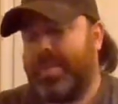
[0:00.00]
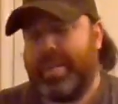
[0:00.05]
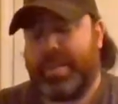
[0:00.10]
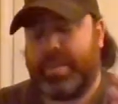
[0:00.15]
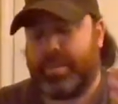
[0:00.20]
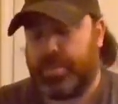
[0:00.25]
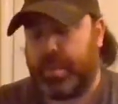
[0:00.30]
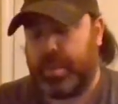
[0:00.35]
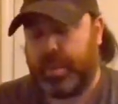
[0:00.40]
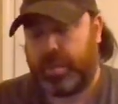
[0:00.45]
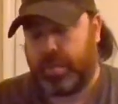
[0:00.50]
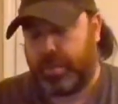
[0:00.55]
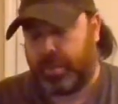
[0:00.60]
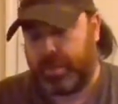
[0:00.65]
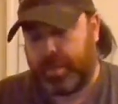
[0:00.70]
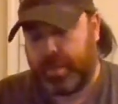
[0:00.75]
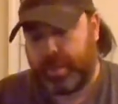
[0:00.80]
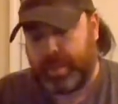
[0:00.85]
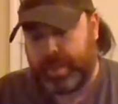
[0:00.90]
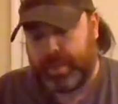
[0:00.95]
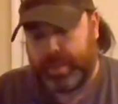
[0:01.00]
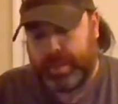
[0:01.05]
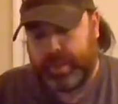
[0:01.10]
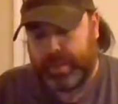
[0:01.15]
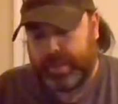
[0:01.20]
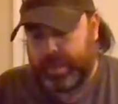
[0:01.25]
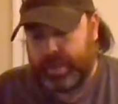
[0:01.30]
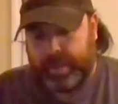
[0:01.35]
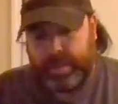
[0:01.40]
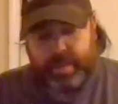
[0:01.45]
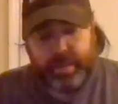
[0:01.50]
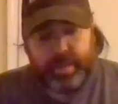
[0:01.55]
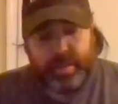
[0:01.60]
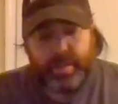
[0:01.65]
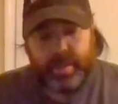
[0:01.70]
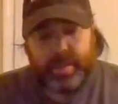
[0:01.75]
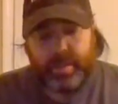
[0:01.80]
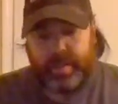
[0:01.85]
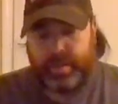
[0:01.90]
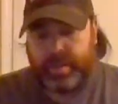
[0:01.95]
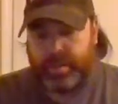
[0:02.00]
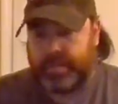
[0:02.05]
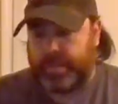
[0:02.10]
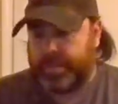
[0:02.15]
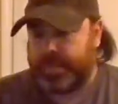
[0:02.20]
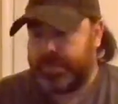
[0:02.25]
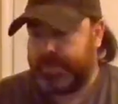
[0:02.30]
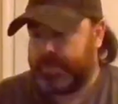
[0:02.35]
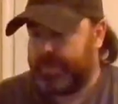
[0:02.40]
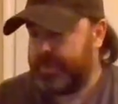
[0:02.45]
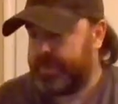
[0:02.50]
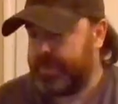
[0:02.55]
It's really cool. Um,